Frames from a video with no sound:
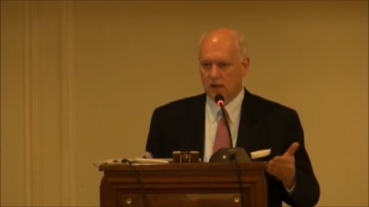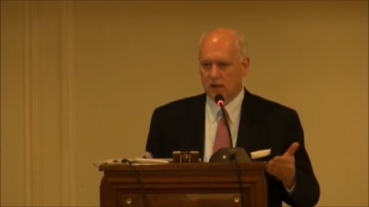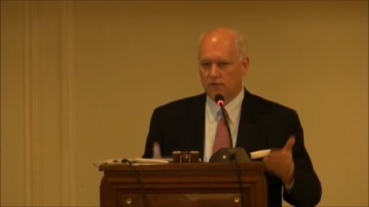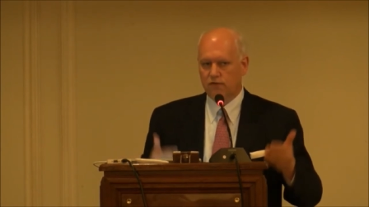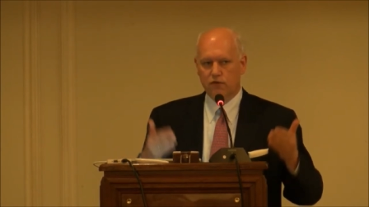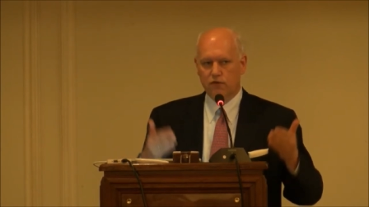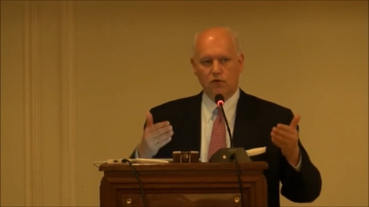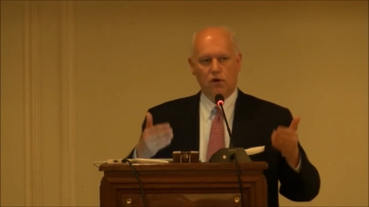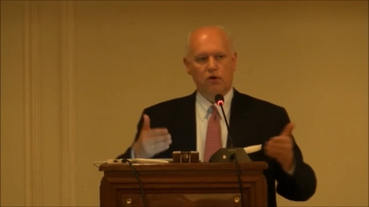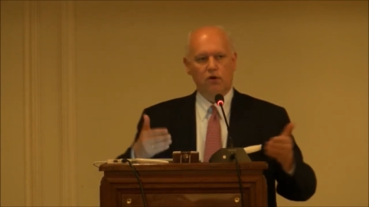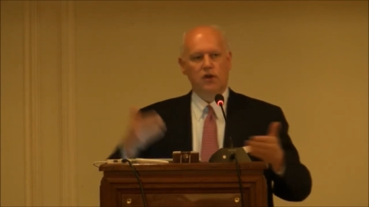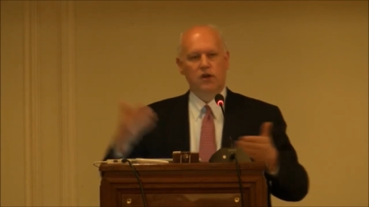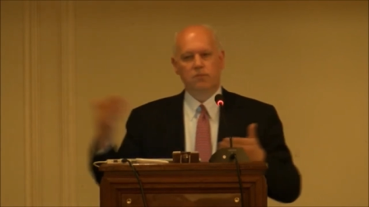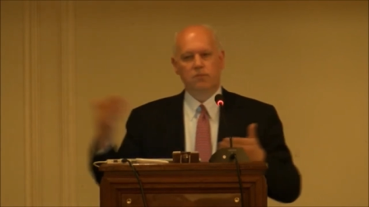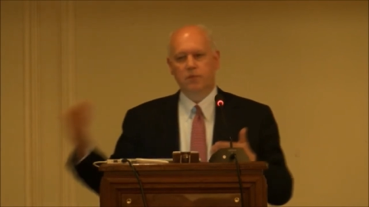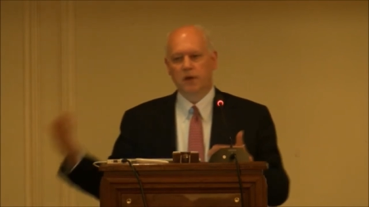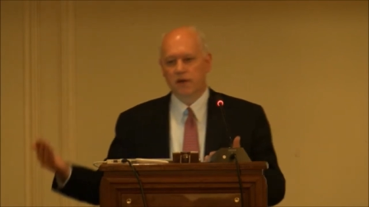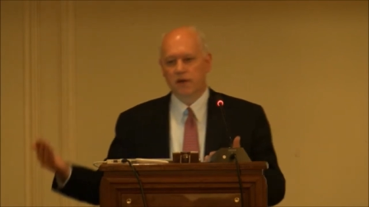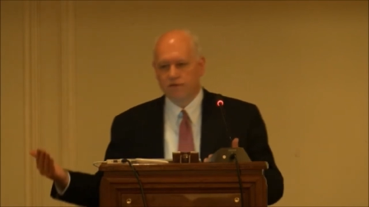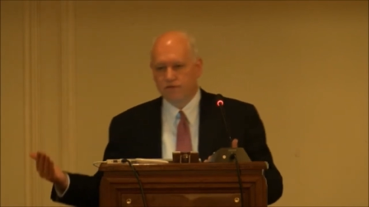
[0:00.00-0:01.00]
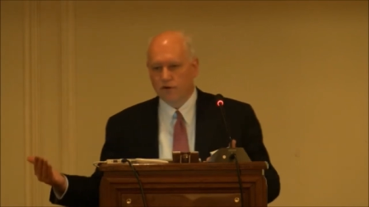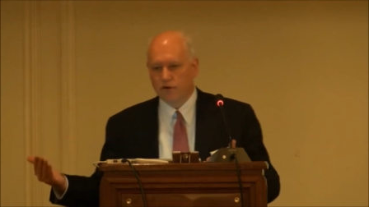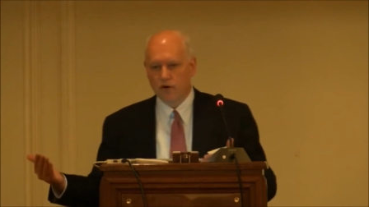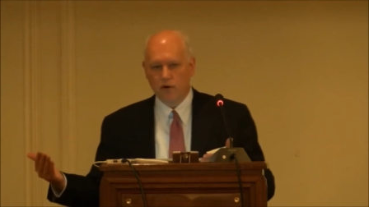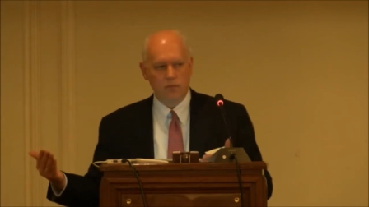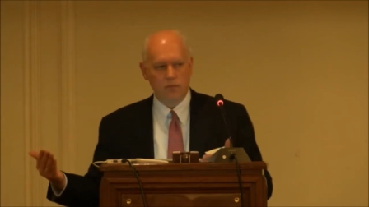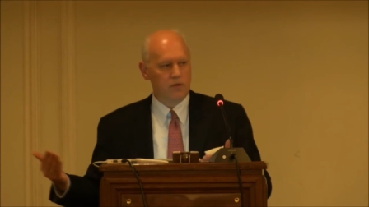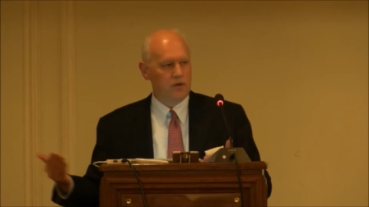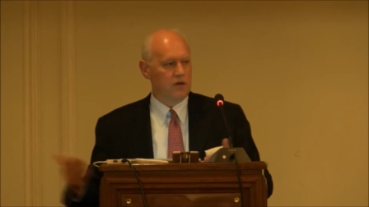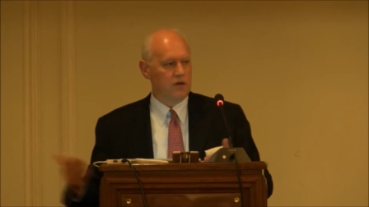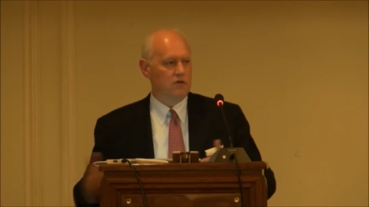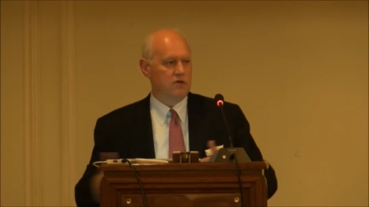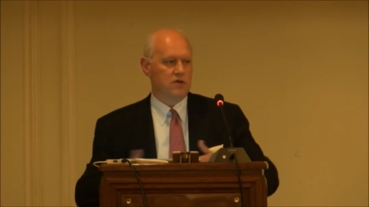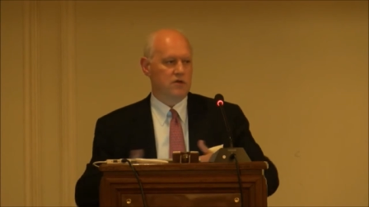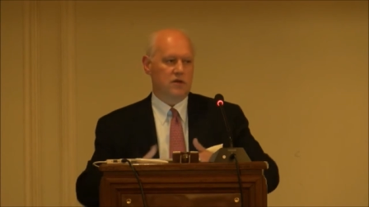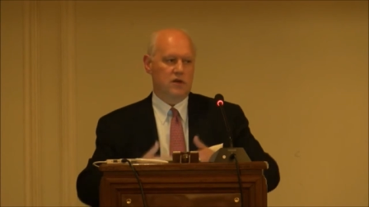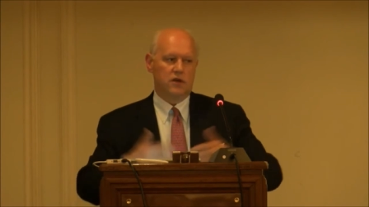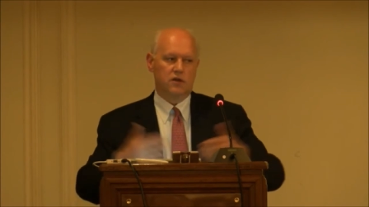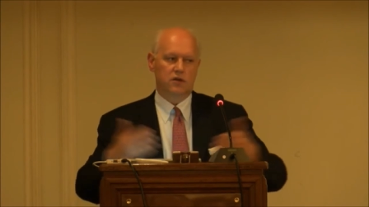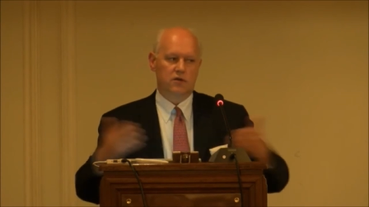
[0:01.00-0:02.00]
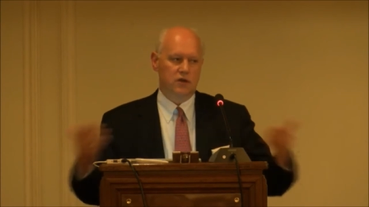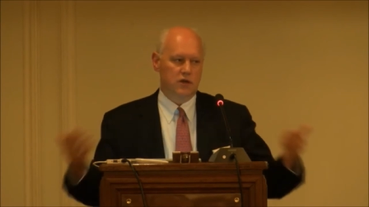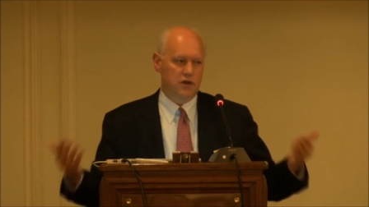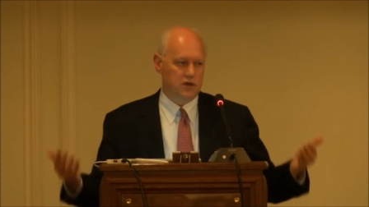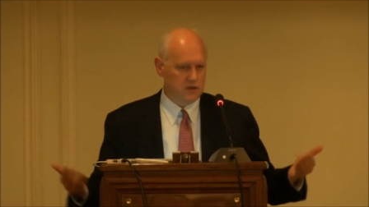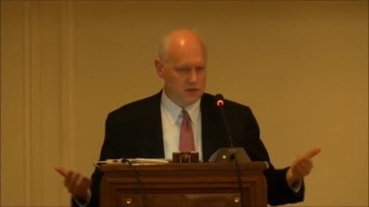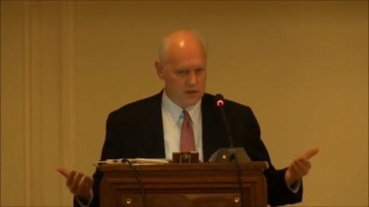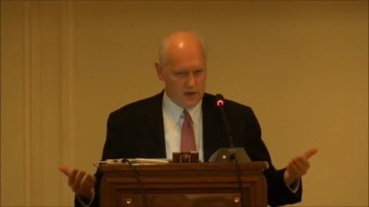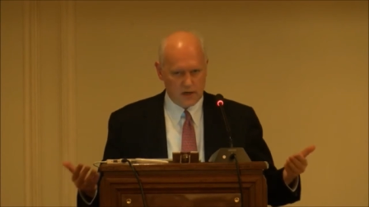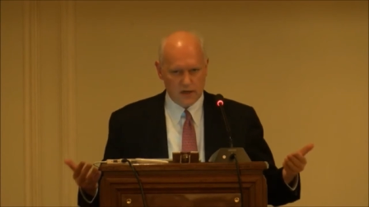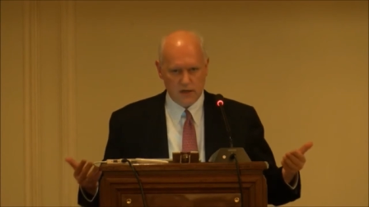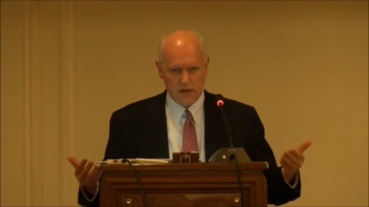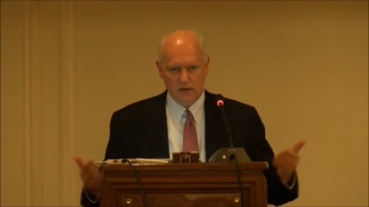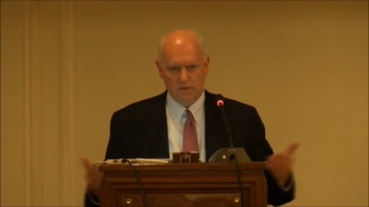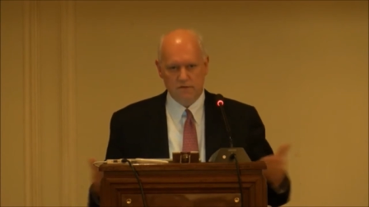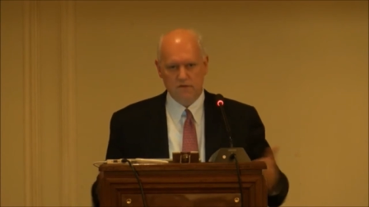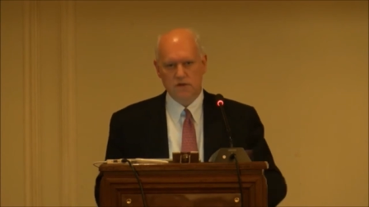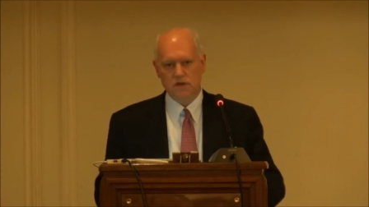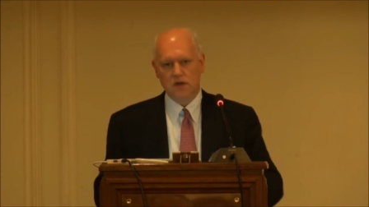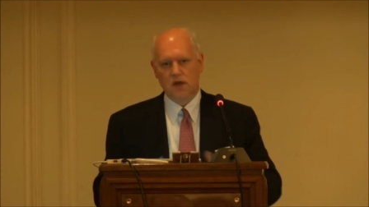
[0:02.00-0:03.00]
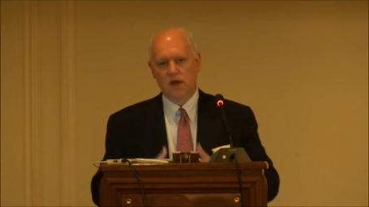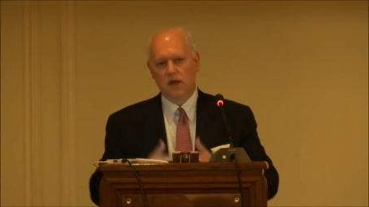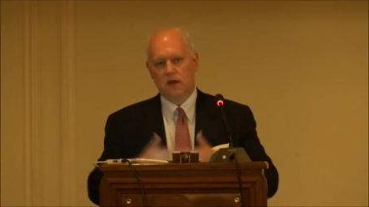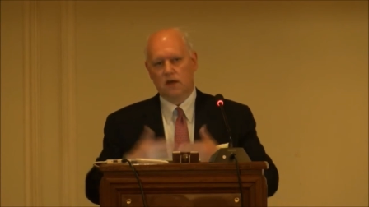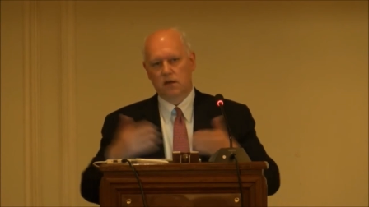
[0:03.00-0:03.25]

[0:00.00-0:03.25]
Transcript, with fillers: If you are in a big firm, there's there the executives,